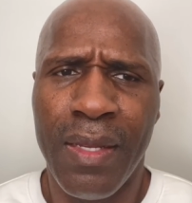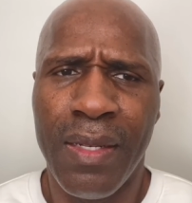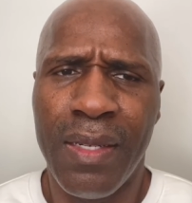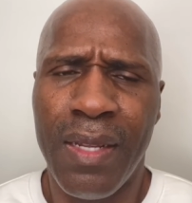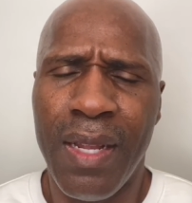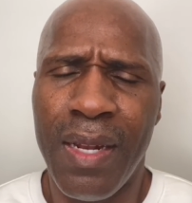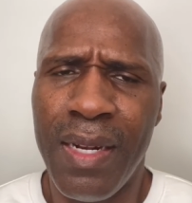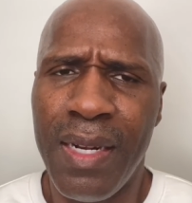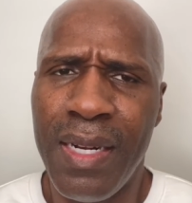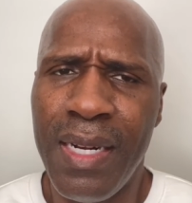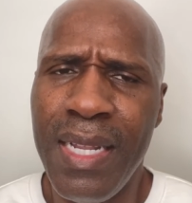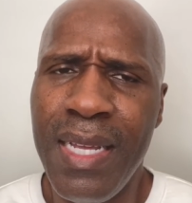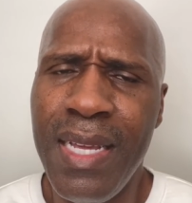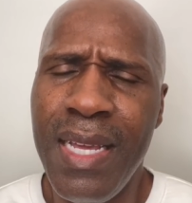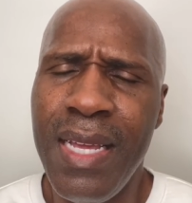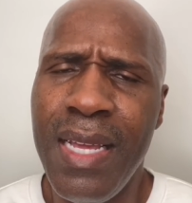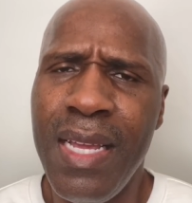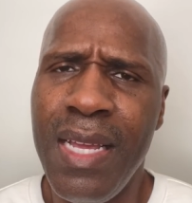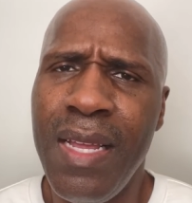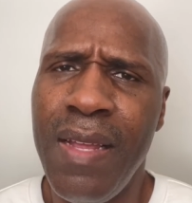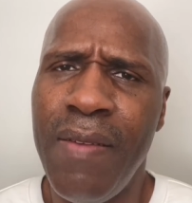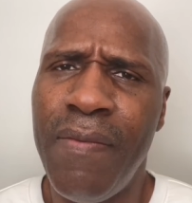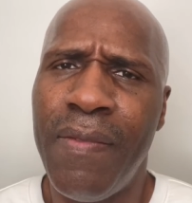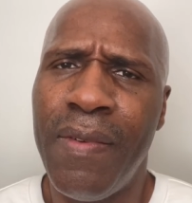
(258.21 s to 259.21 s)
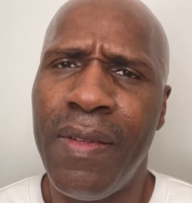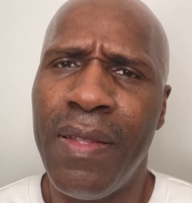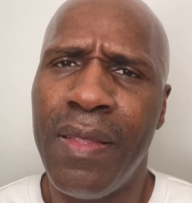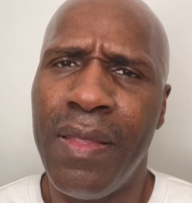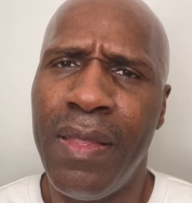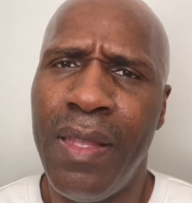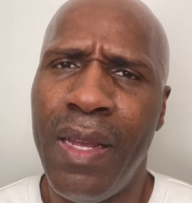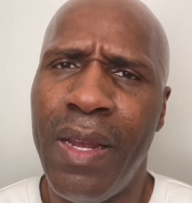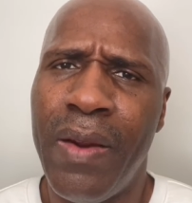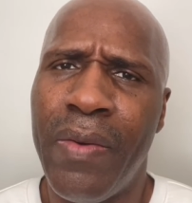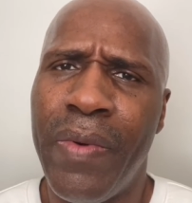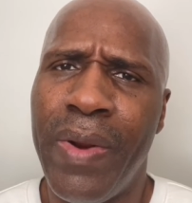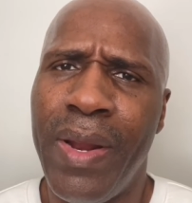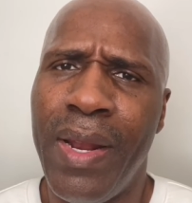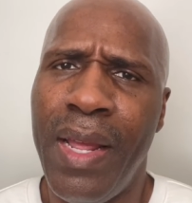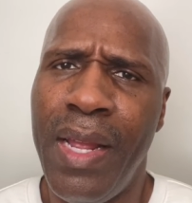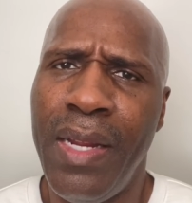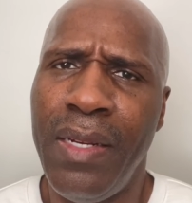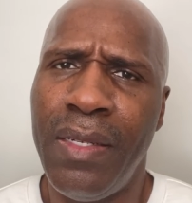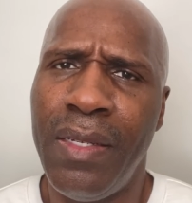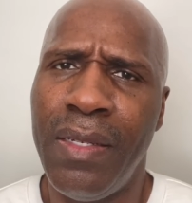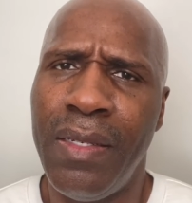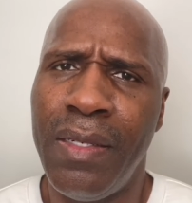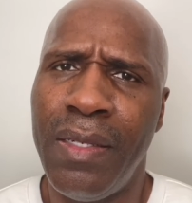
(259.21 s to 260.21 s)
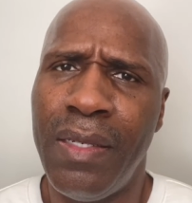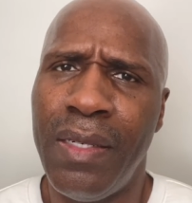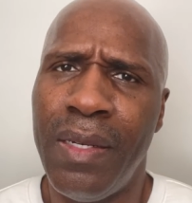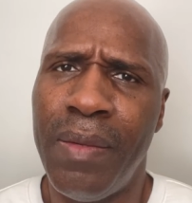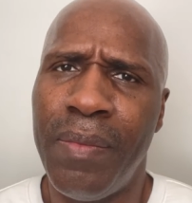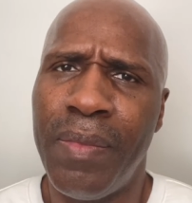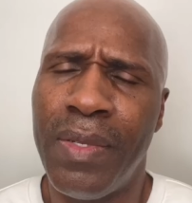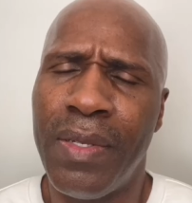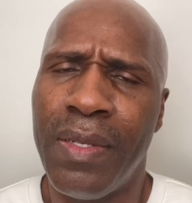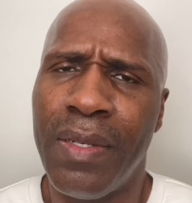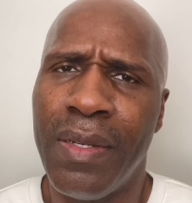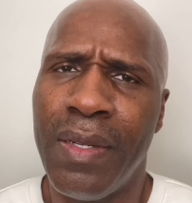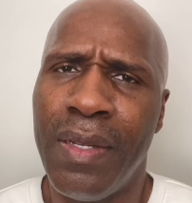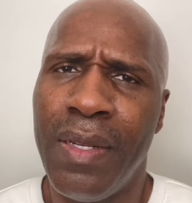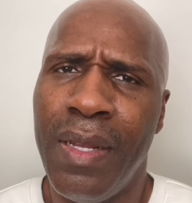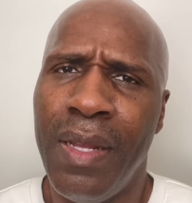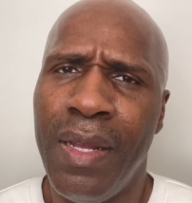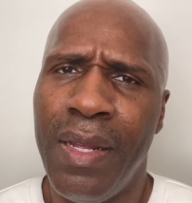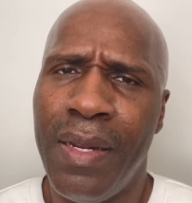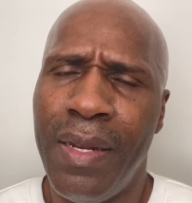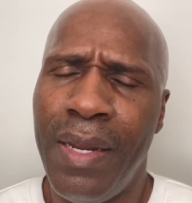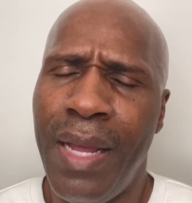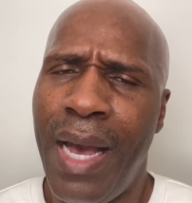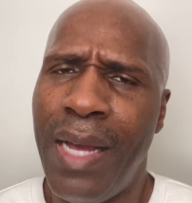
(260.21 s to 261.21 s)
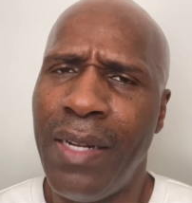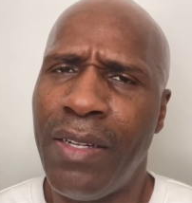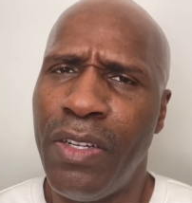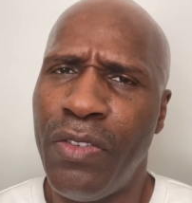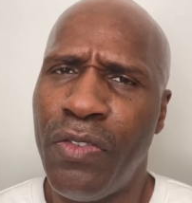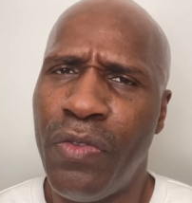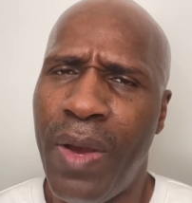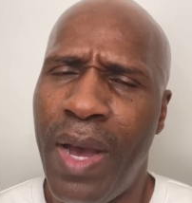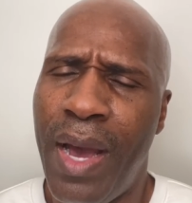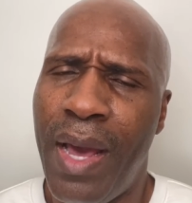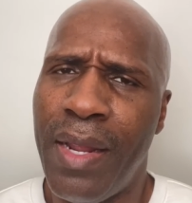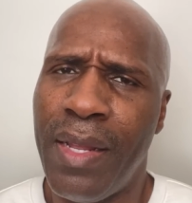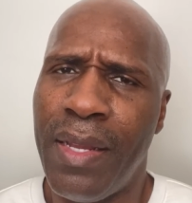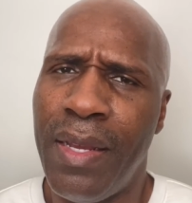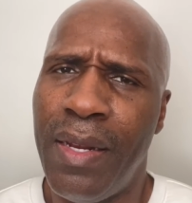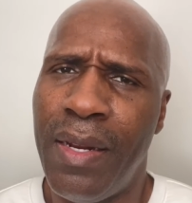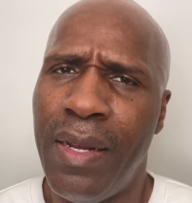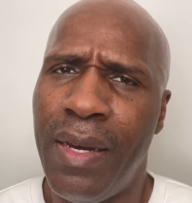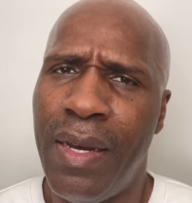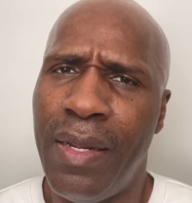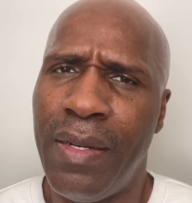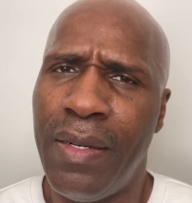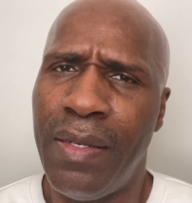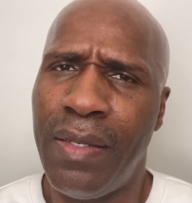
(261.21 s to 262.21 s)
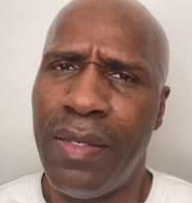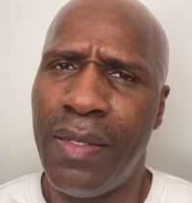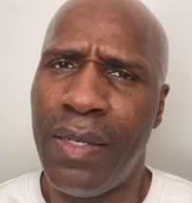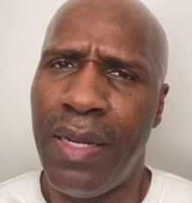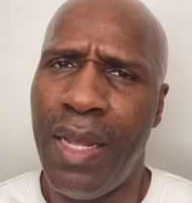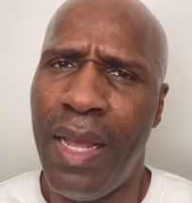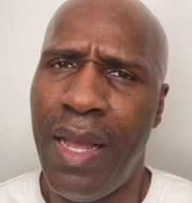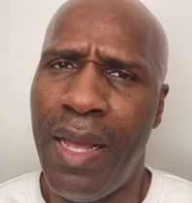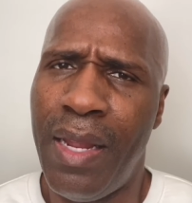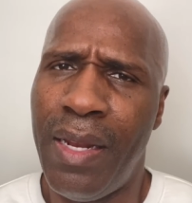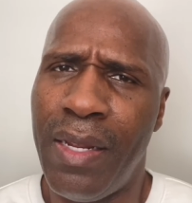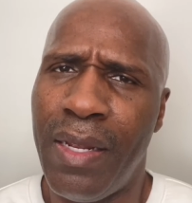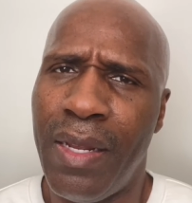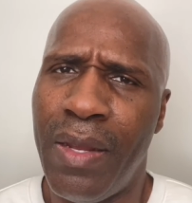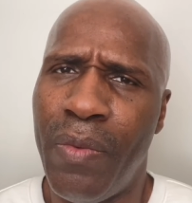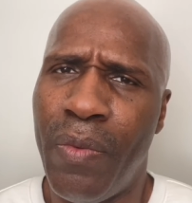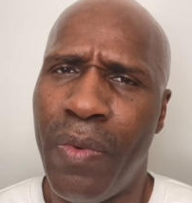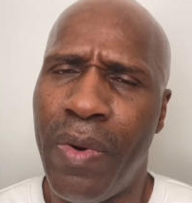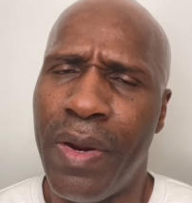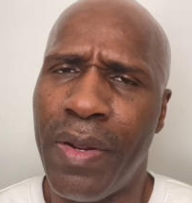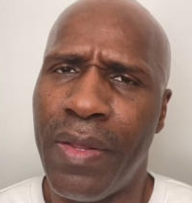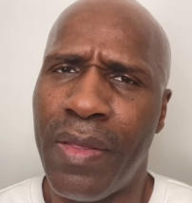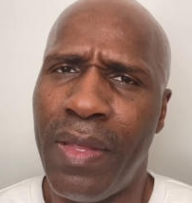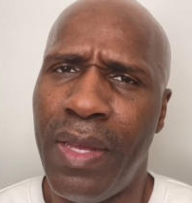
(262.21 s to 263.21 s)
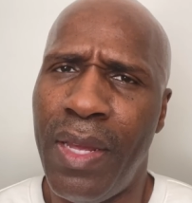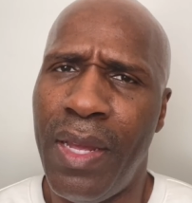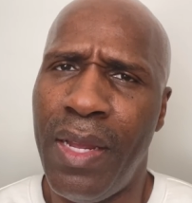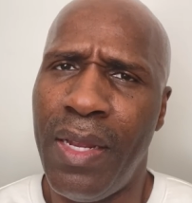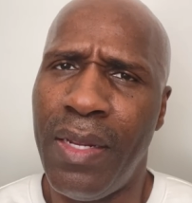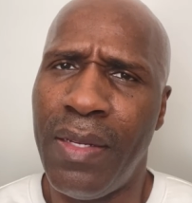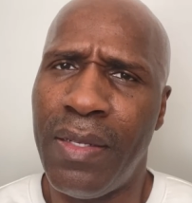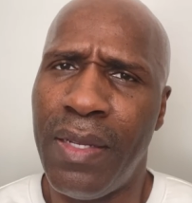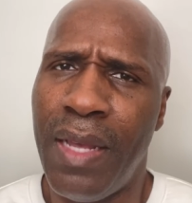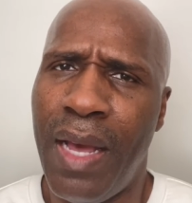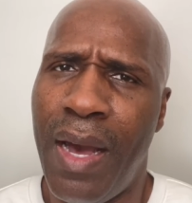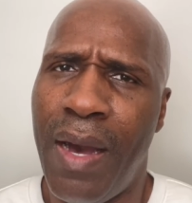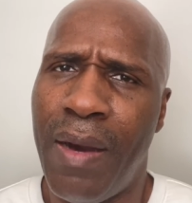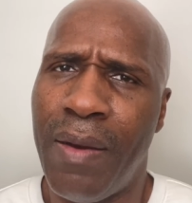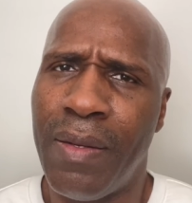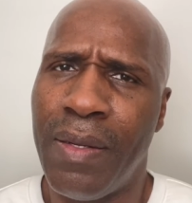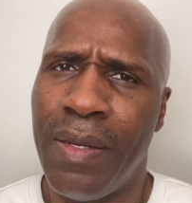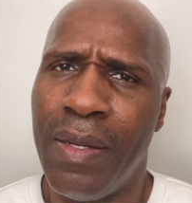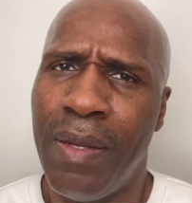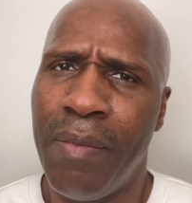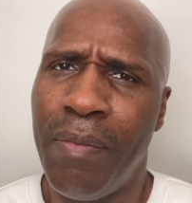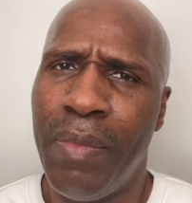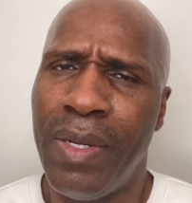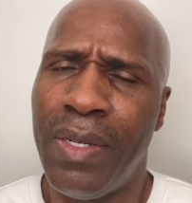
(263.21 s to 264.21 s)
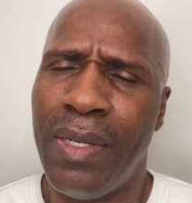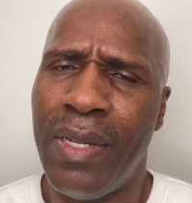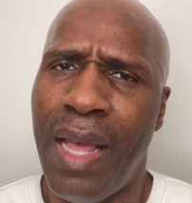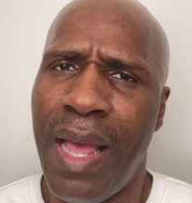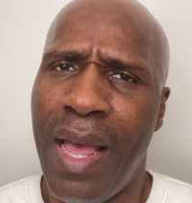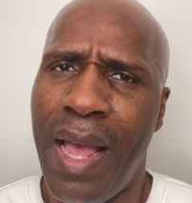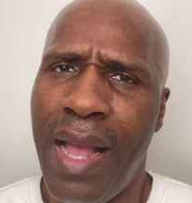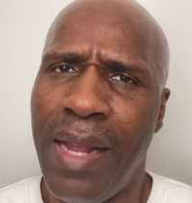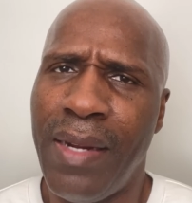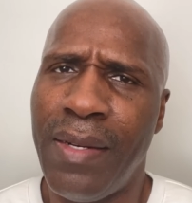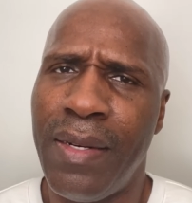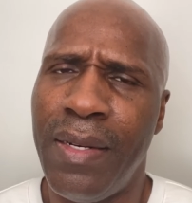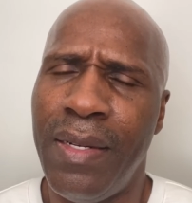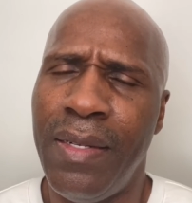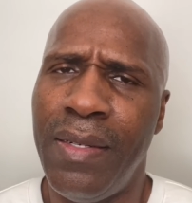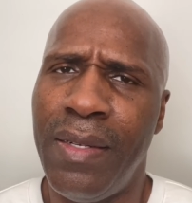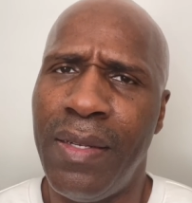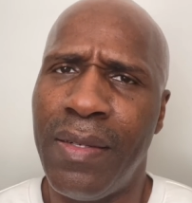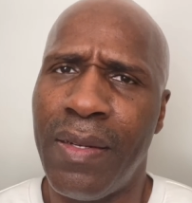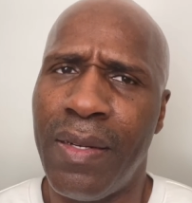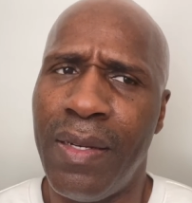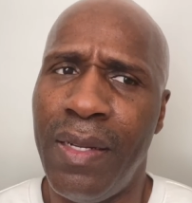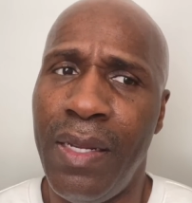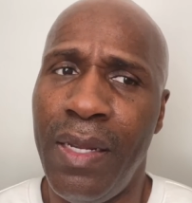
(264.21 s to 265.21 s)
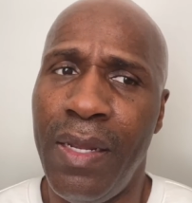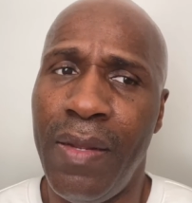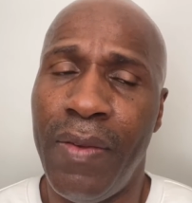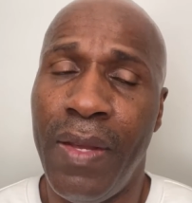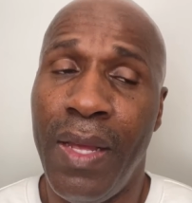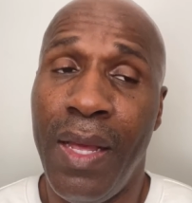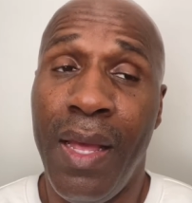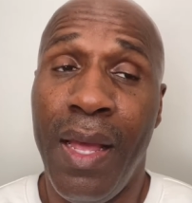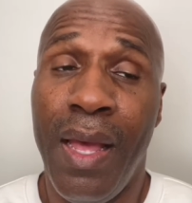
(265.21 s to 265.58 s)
to leave their relationships, not to try to get understanding and work things out, but to actually just leave.